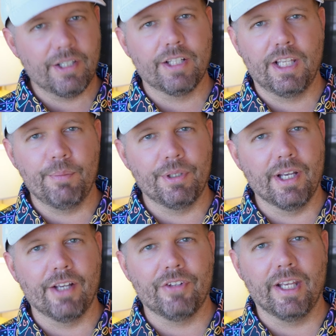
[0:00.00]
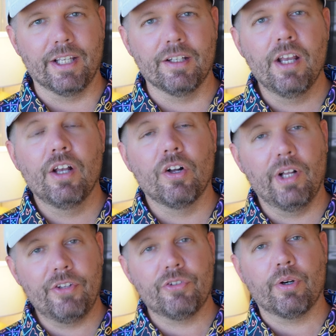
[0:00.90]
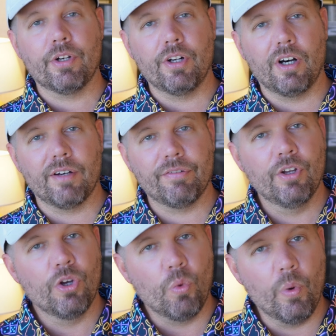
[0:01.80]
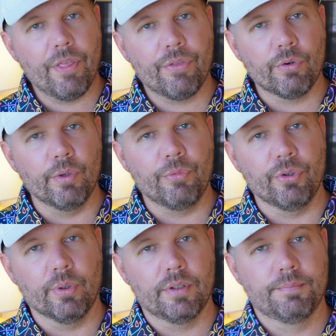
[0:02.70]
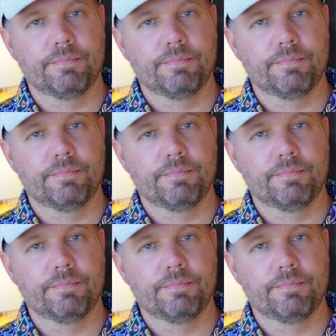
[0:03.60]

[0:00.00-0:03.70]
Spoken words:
going to keep you guys hanging. Let's start it off with the room tour.